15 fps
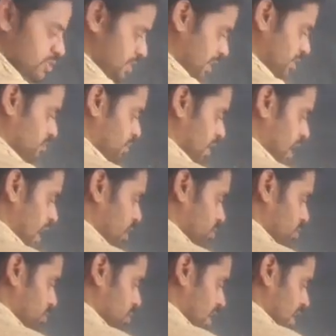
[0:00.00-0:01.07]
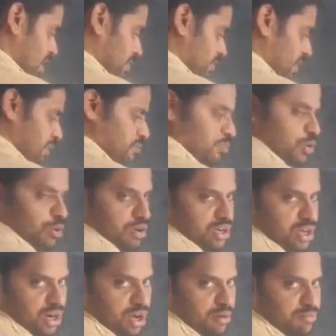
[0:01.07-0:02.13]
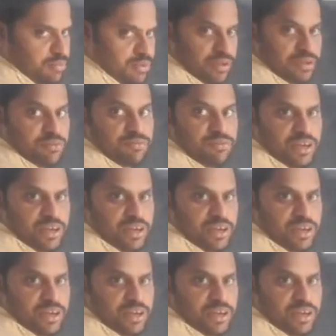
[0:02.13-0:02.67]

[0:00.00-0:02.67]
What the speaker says: then we have to cultivate more crop.